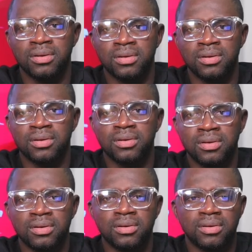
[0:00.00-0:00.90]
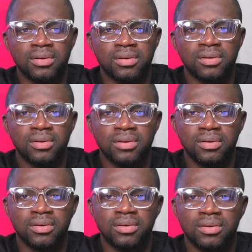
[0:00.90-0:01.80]

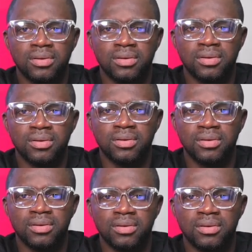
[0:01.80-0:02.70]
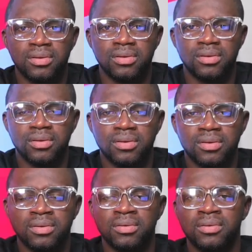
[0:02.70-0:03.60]

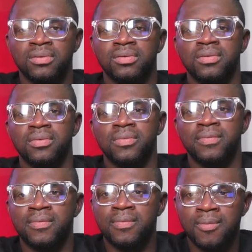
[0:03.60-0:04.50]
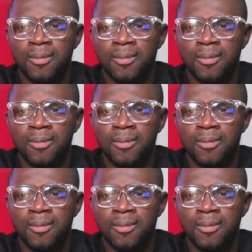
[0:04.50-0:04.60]
The person shown says nothing.